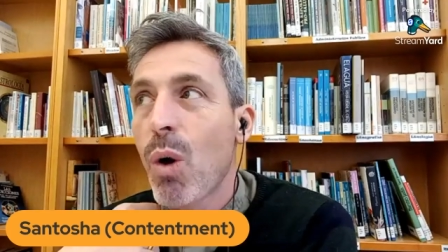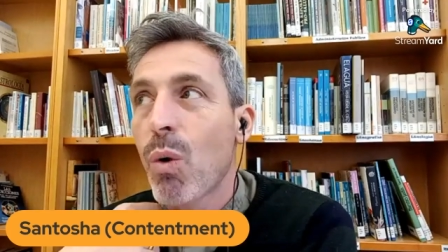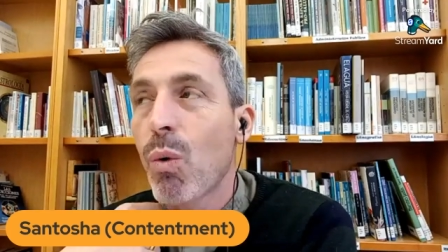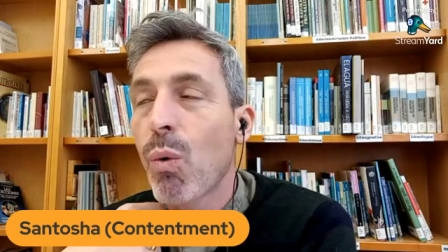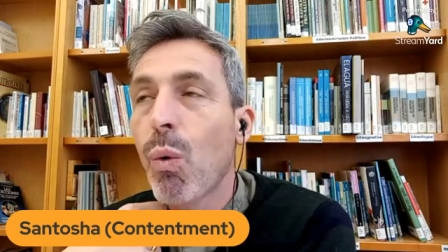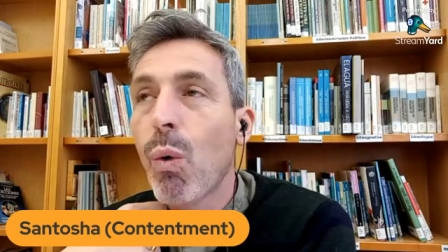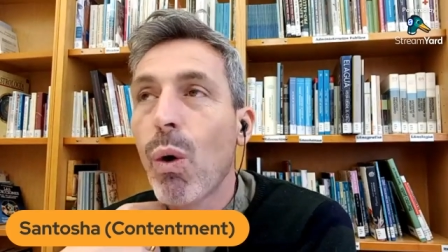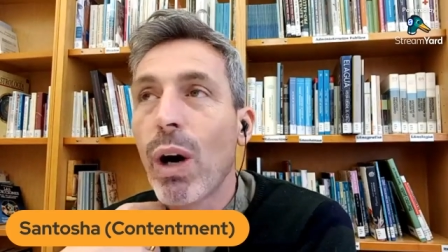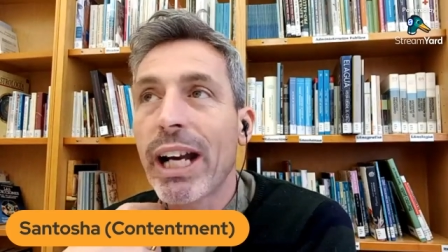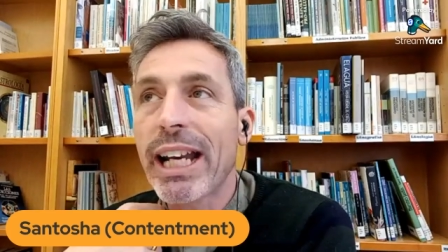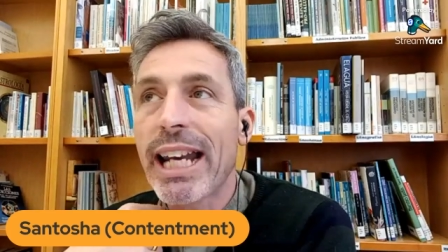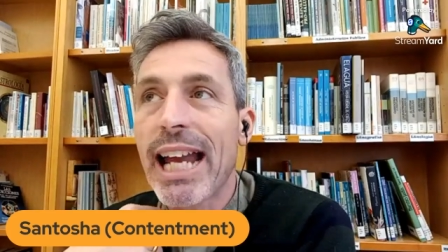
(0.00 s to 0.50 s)

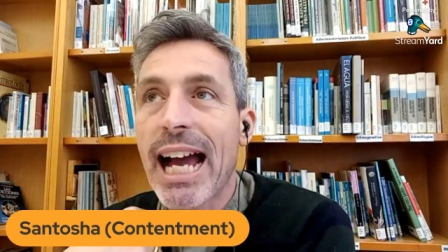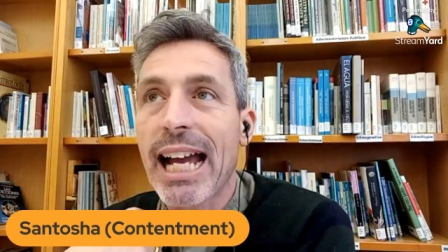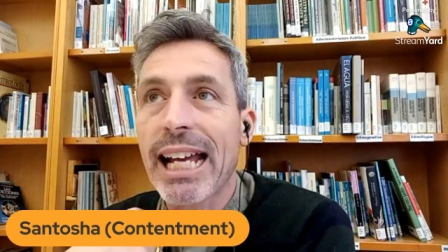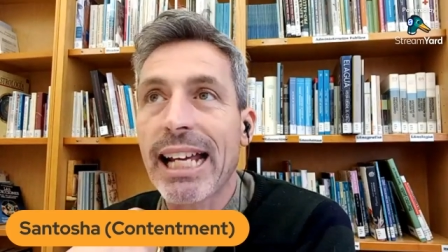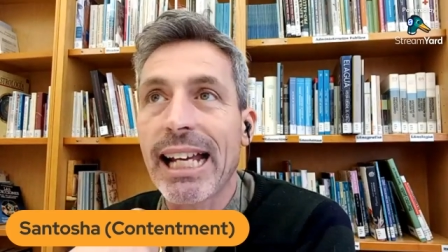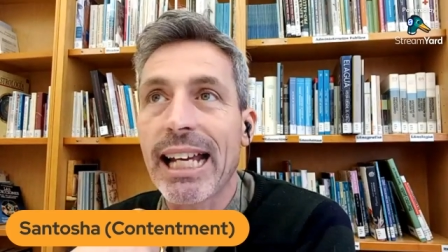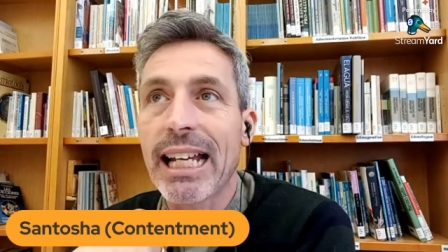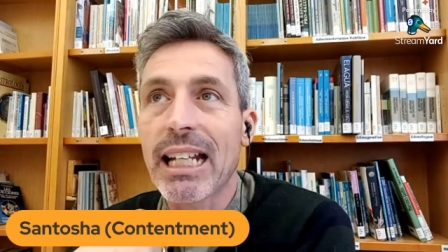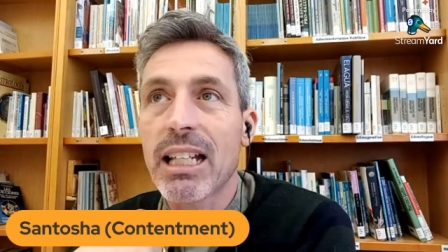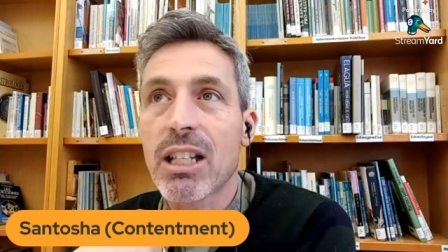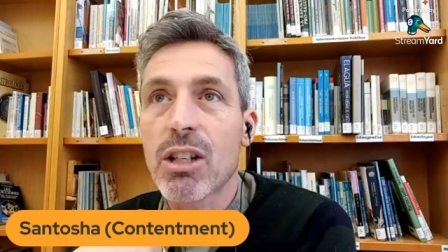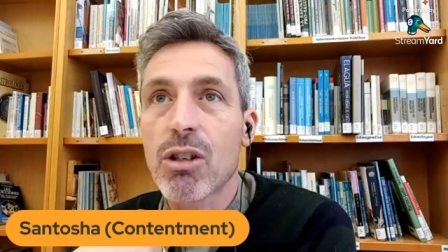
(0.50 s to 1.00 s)
when i
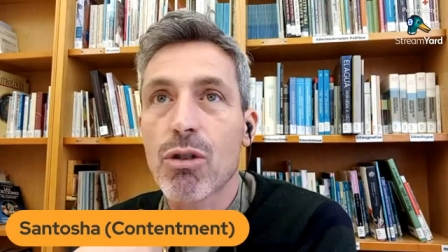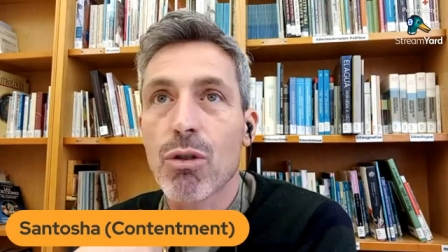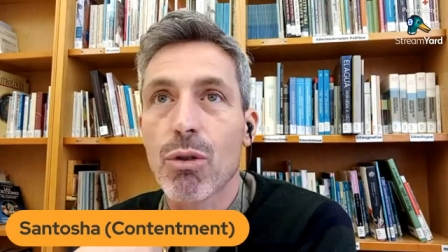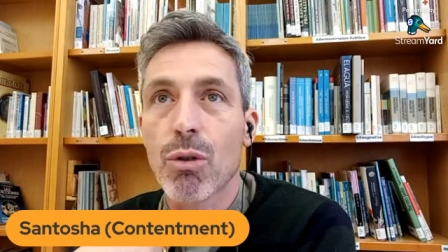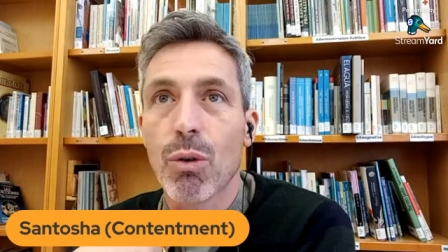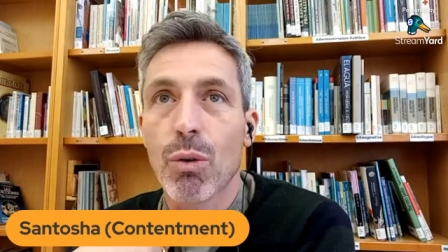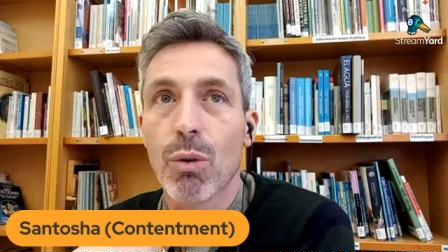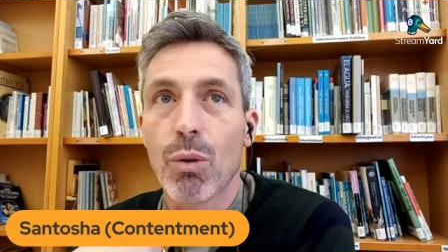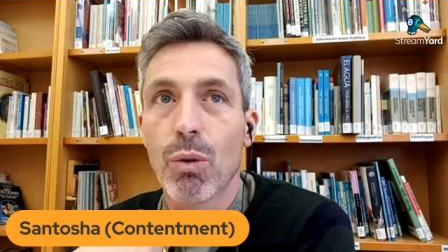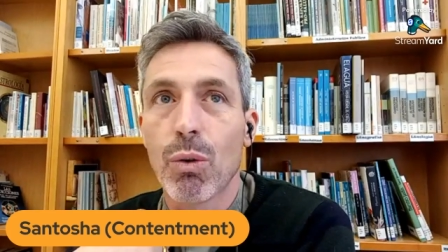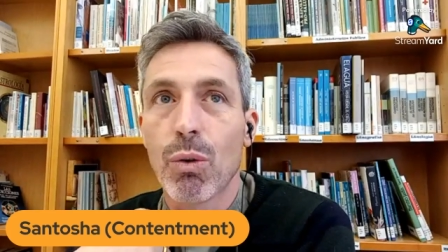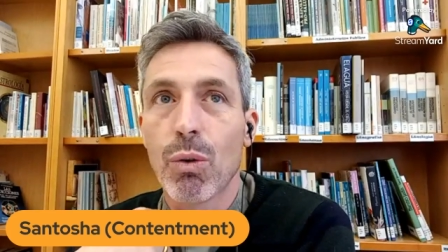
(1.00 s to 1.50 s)
get
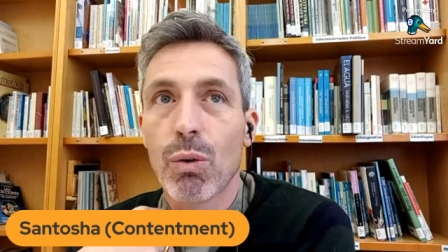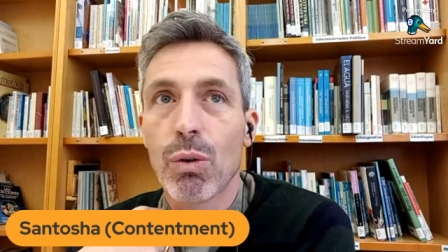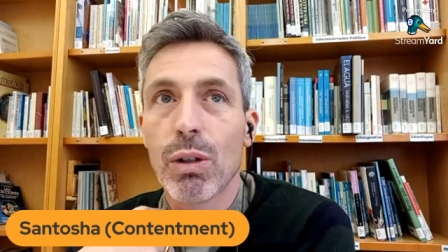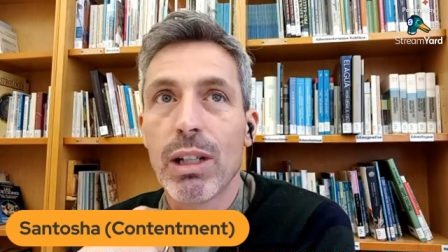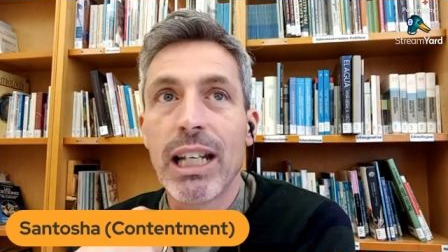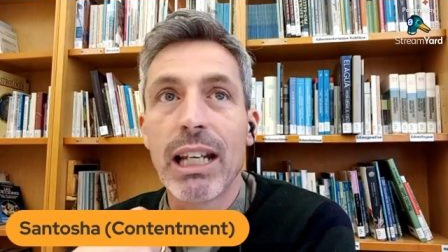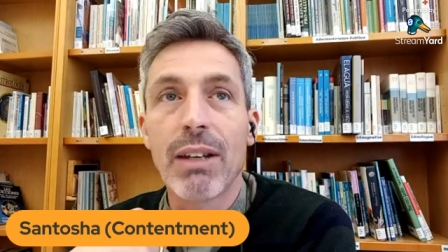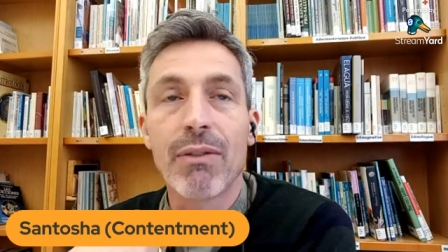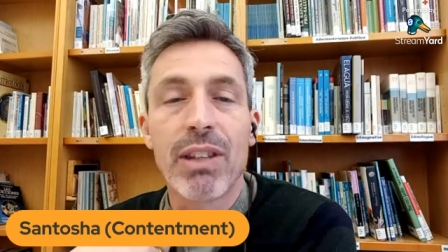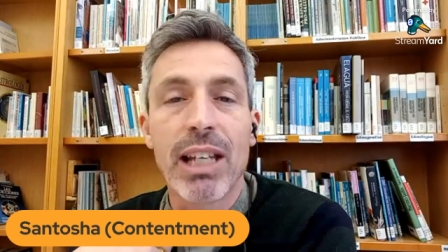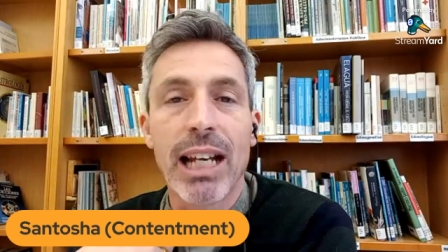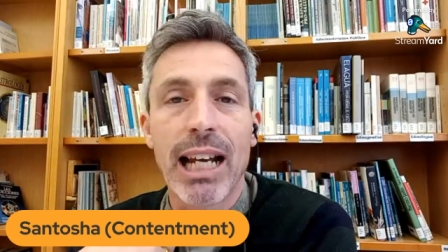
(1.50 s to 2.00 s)
to
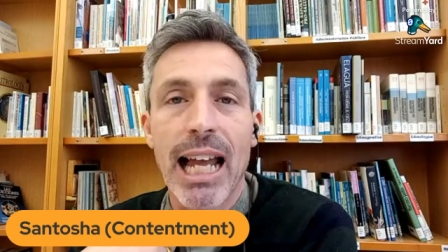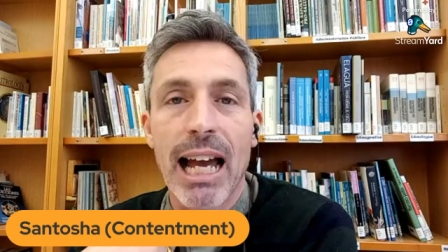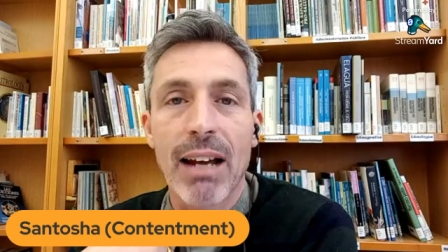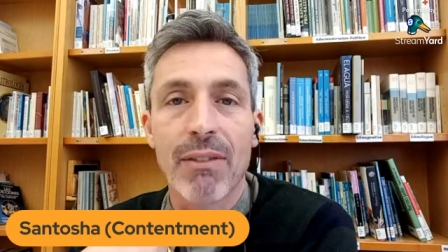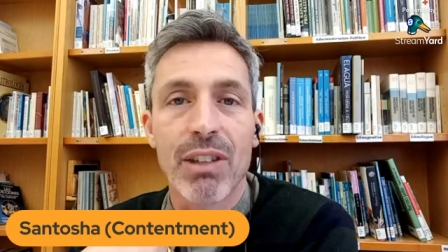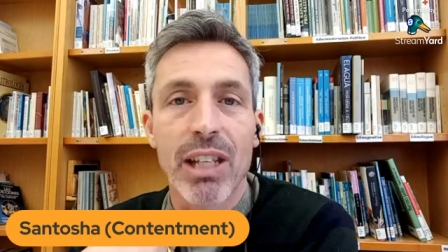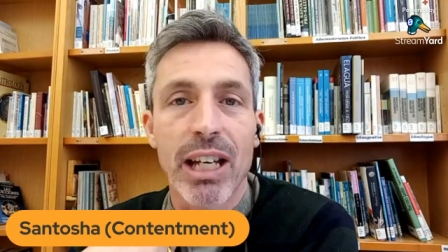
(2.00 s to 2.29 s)
live the life